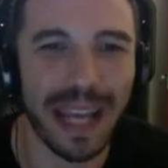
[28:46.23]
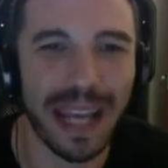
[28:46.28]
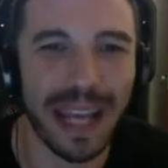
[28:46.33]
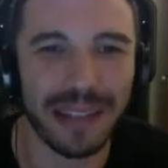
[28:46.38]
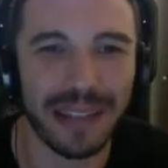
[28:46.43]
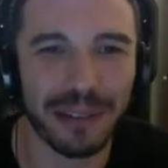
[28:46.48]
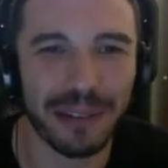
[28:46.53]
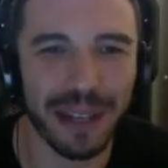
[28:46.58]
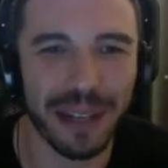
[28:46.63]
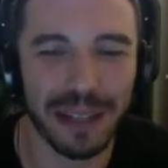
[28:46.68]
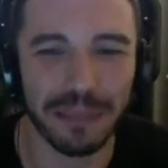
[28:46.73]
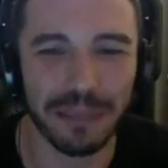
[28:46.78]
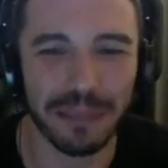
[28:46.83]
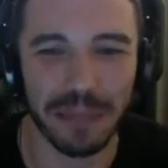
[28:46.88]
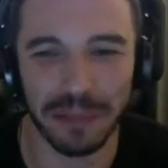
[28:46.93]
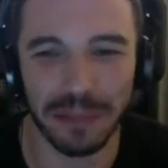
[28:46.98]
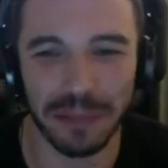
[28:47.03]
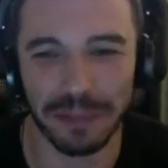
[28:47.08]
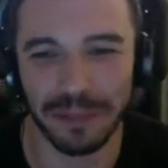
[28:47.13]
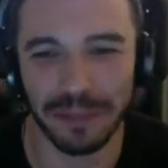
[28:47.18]
do I think?
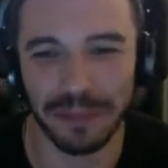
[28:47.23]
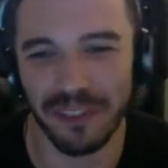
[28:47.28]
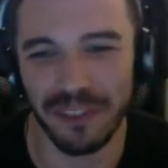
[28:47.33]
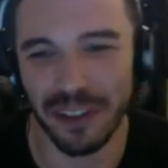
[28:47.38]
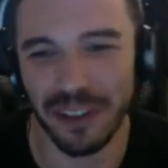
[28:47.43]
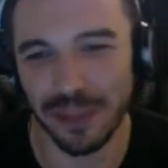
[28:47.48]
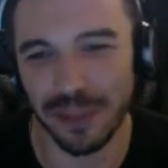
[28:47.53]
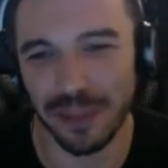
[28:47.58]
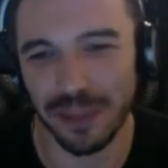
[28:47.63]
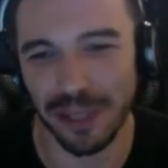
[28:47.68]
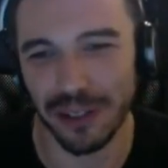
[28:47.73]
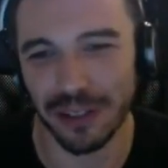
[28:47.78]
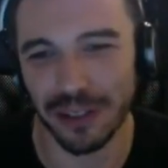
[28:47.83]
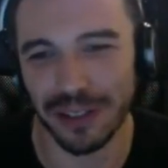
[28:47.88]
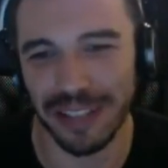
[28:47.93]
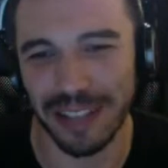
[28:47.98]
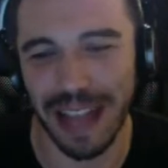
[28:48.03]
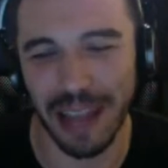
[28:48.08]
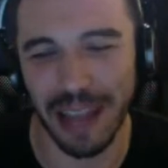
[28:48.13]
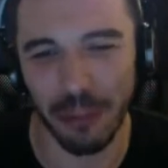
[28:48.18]
First,
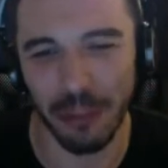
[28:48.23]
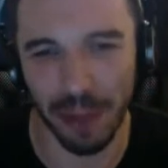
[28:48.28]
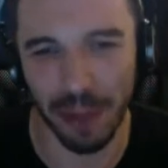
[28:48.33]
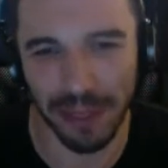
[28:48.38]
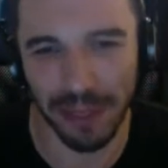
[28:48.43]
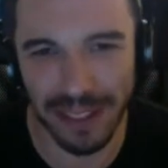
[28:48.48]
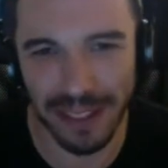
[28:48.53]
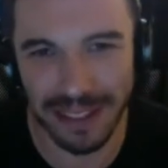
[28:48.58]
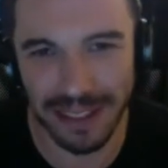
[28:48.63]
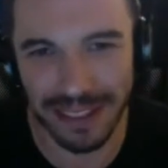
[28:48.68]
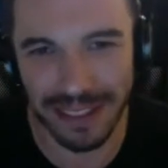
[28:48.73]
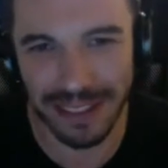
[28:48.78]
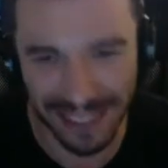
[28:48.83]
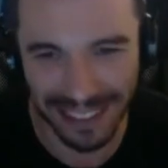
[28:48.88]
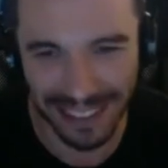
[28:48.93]
because I witnessed